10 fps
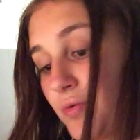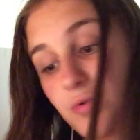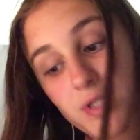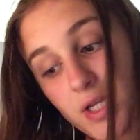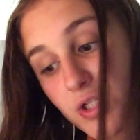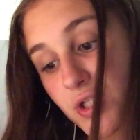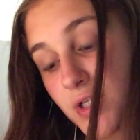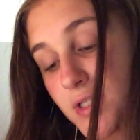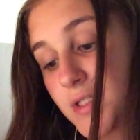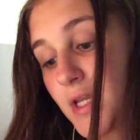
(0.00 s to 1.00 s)

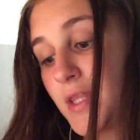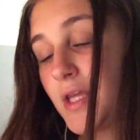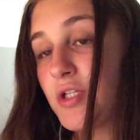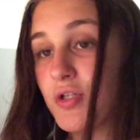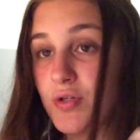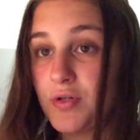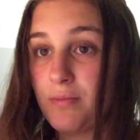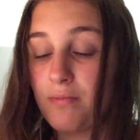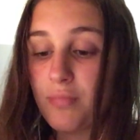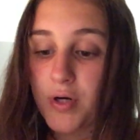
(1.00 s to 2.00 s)
quotations and that you're
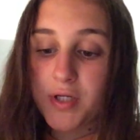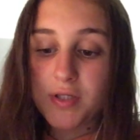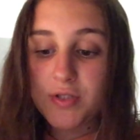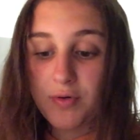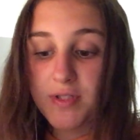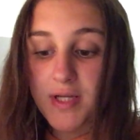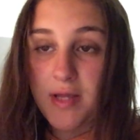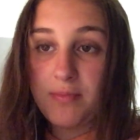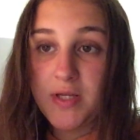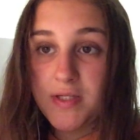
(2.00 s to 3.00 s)
putting source
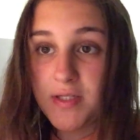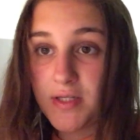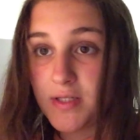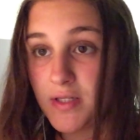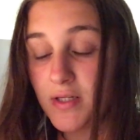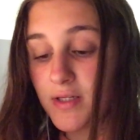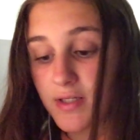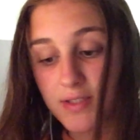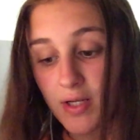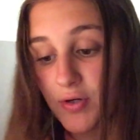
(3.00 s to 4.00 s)
A, B, C, D,
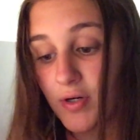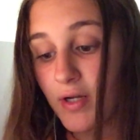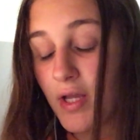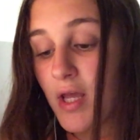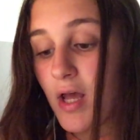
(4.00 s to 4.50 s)
etc.